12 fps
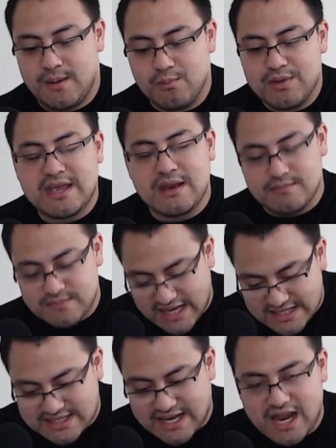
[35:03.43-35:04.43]
we can
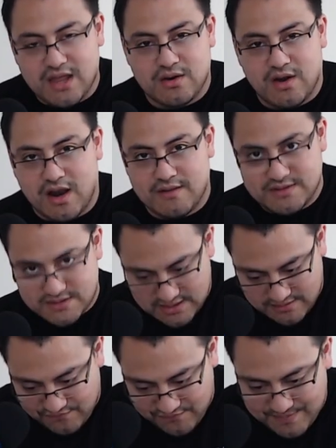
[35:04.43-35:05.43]
get together, all of us,
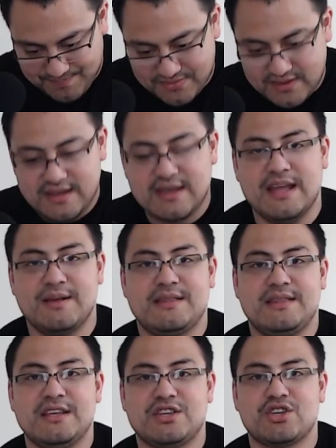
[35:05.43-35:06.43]
and
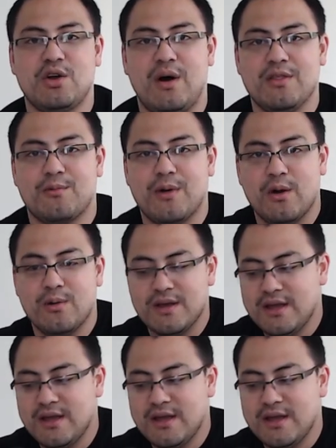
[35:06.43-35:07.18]
get this show on the road.